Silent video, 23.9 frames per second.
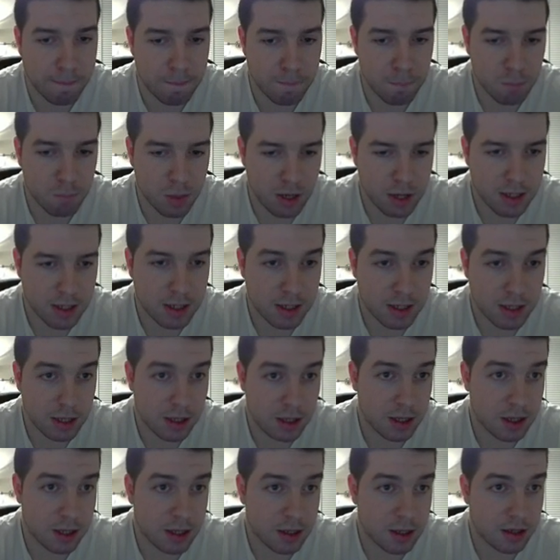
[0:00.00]

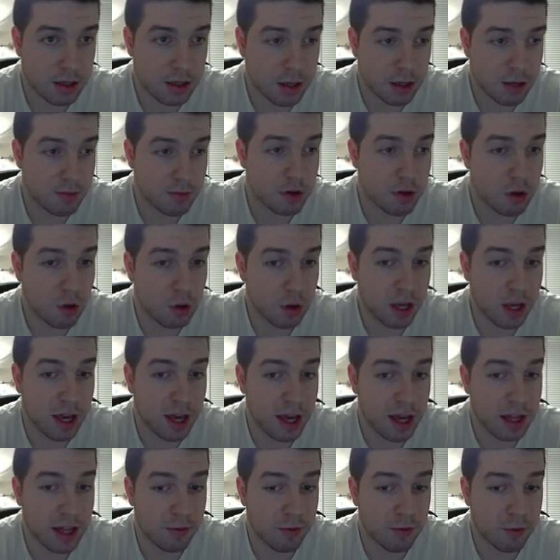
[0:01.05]
CTs, even though they
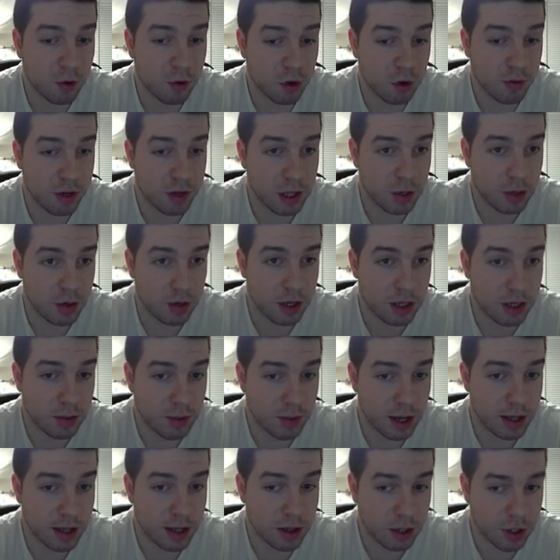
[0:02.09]
had a 4v3
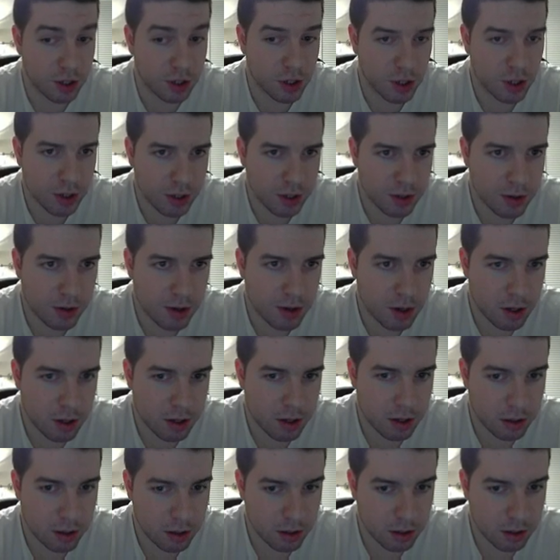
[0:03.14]
advantage
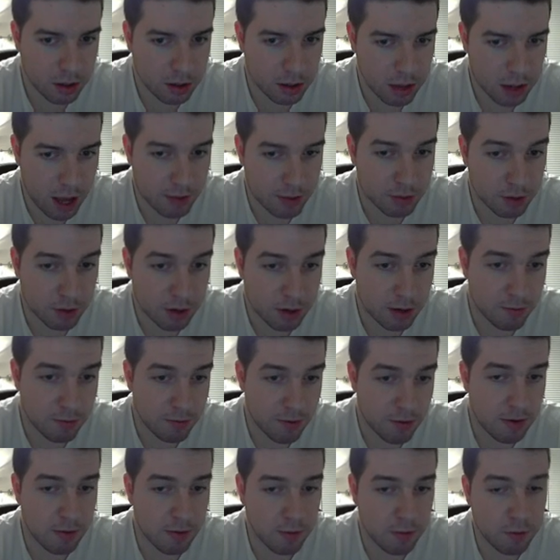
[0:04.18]
after a
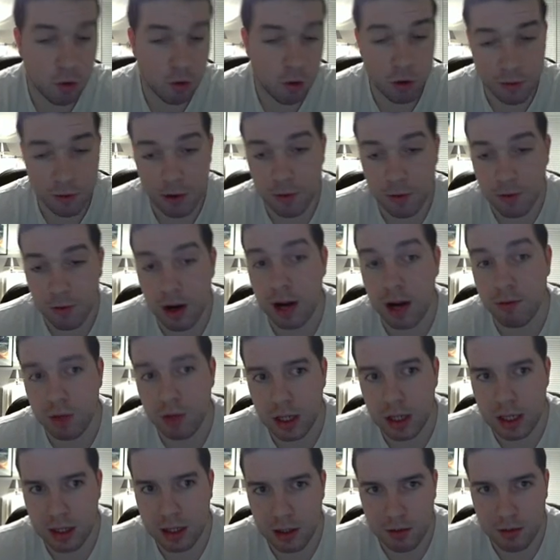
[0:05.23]
4v5
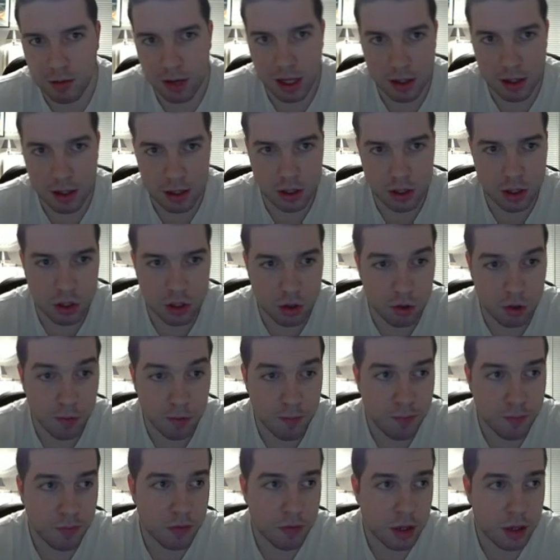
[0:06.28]
disadvantage. So
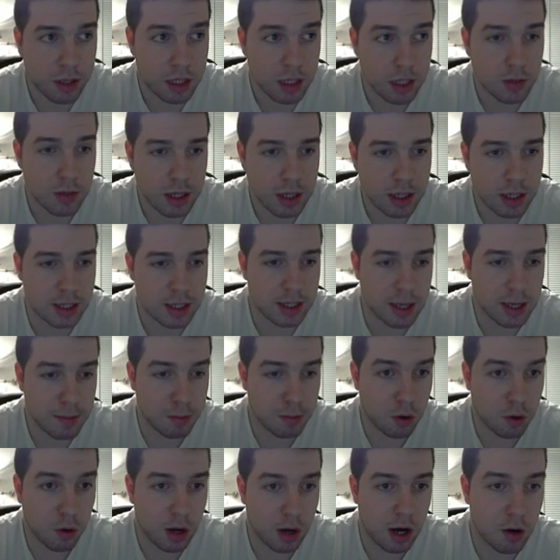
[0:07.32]
this was an example
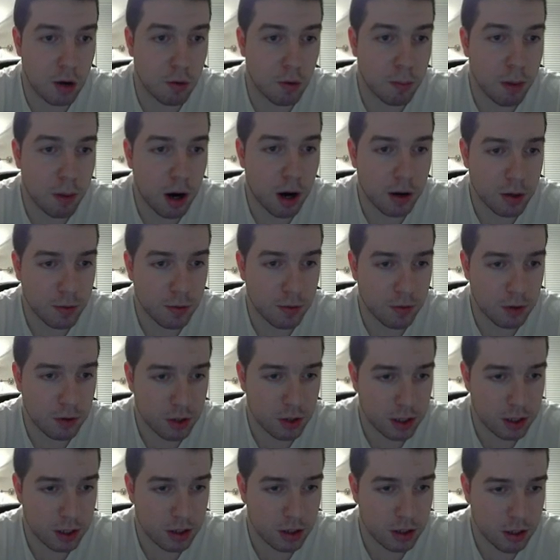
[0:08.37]
of how powerful
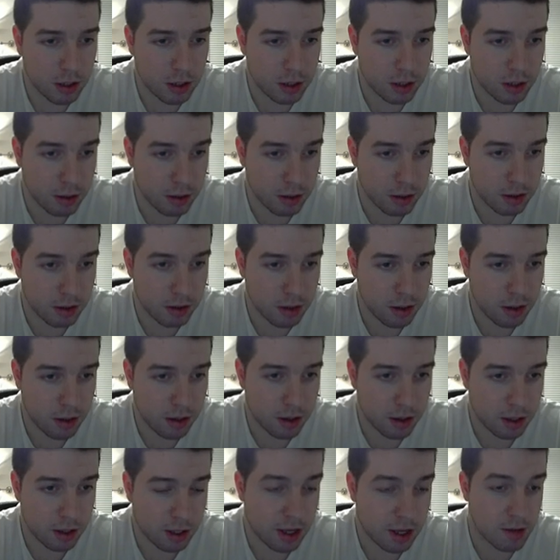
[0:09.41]

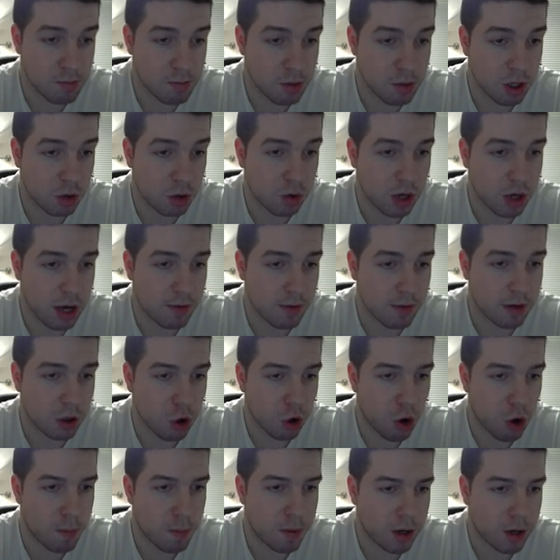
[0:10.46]
it can be to have an
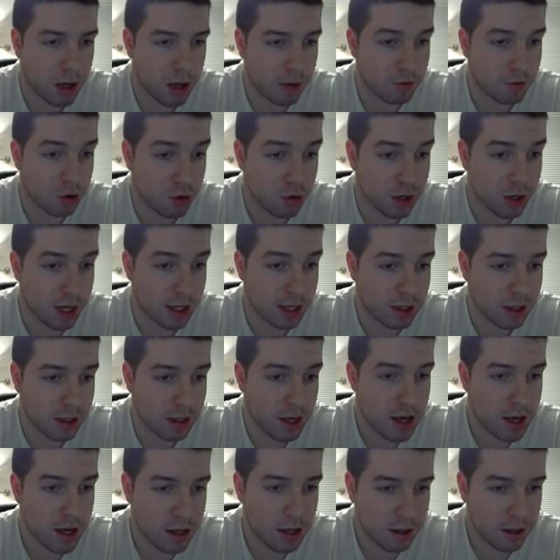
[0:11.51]
AWPer after you get
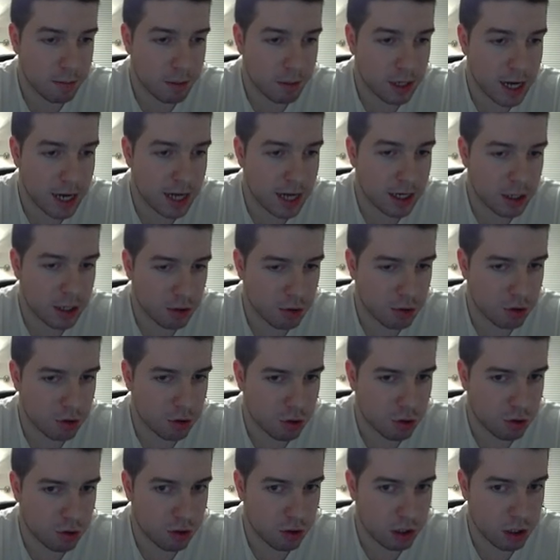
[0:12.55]
banana
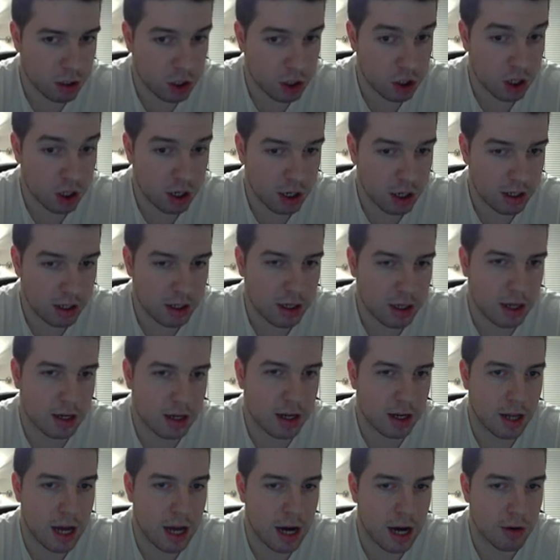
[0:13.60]
control initially, and it can
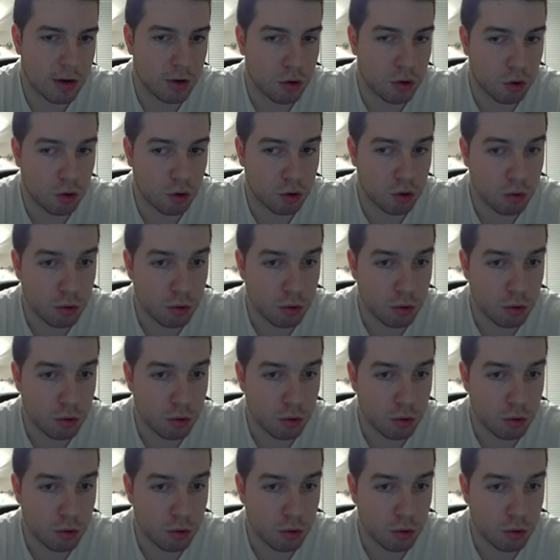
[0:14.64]
allow you to,